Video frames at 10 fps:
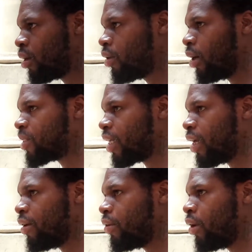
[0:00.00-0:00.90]
You know what I'm
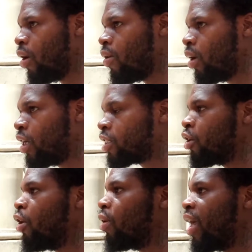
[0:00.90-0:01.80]
saying? You know, so
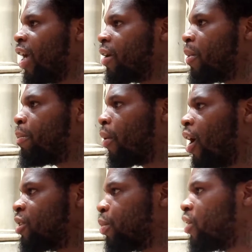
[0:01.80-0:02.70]
your land can be
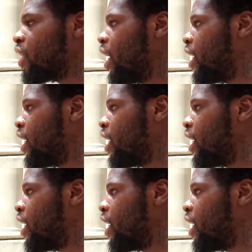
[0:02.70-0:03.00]
prosperous